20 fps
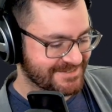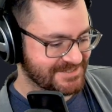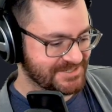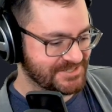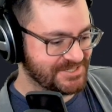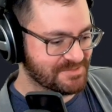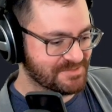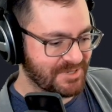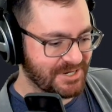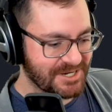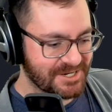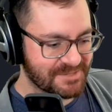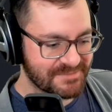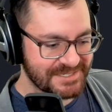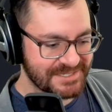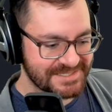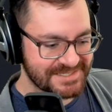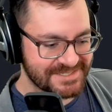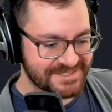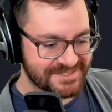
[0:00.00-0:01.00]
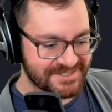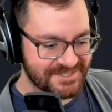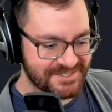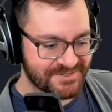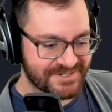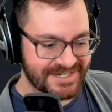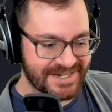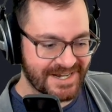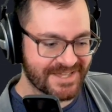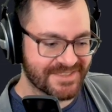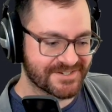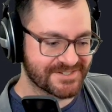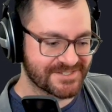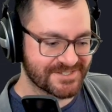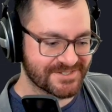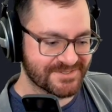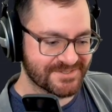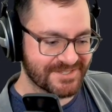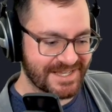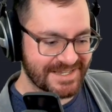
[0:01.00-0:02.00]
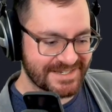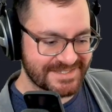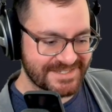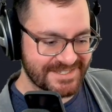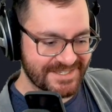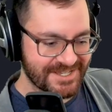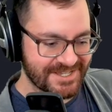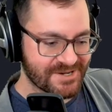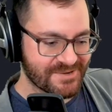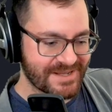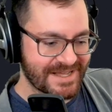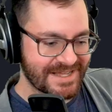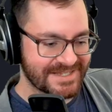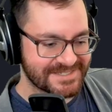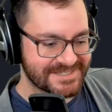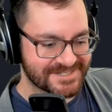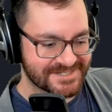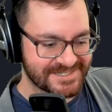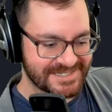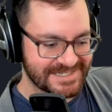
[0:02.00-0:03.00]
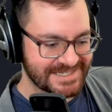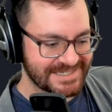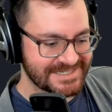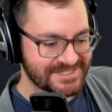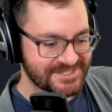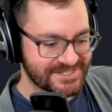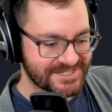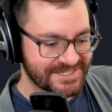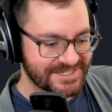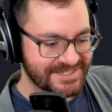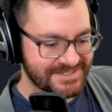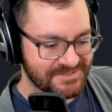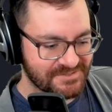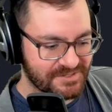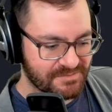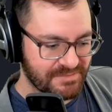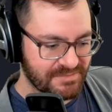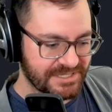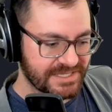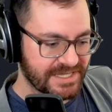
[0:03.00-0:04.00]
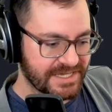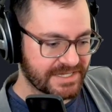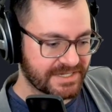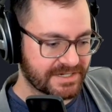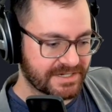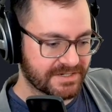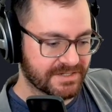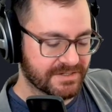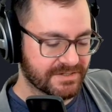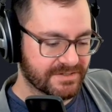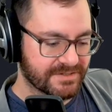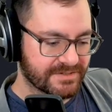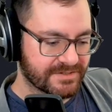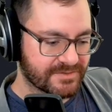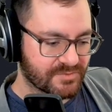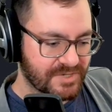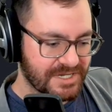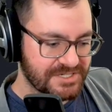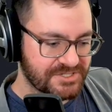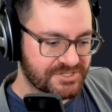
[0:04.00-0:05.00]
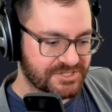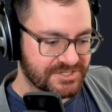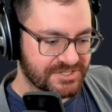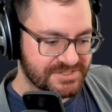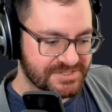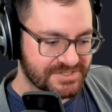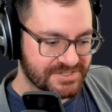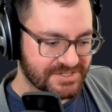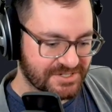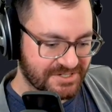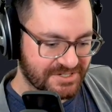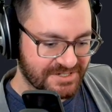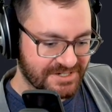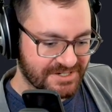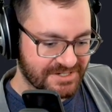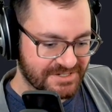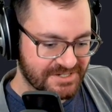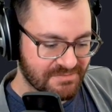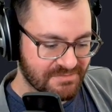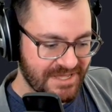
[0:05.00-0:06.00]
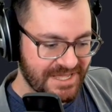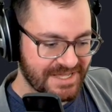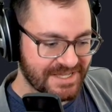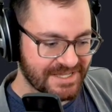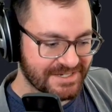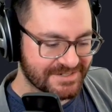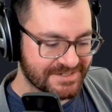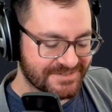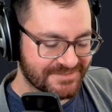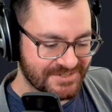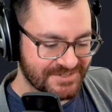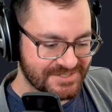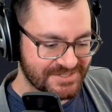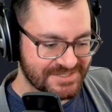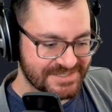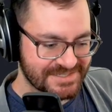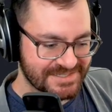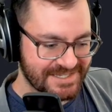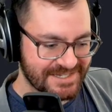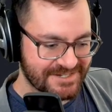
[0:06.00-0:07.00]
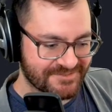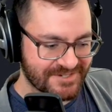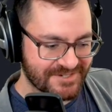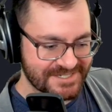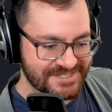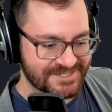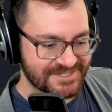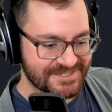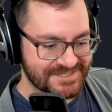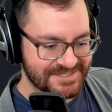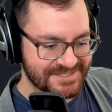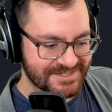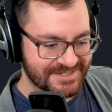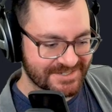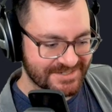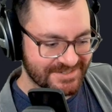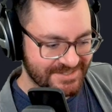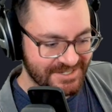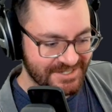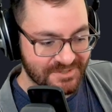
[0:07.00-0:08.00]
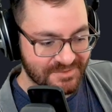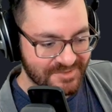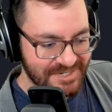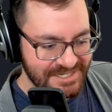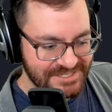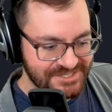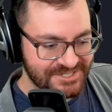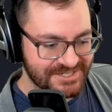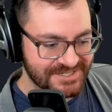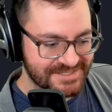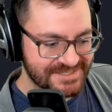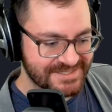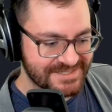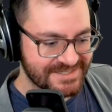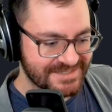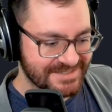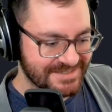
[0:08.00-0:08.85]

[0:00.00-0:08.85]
departments, so that you could either do, like, TOS or TNG. You could be like, red shirts are command versus, like, red shirts are, you know, red shirts.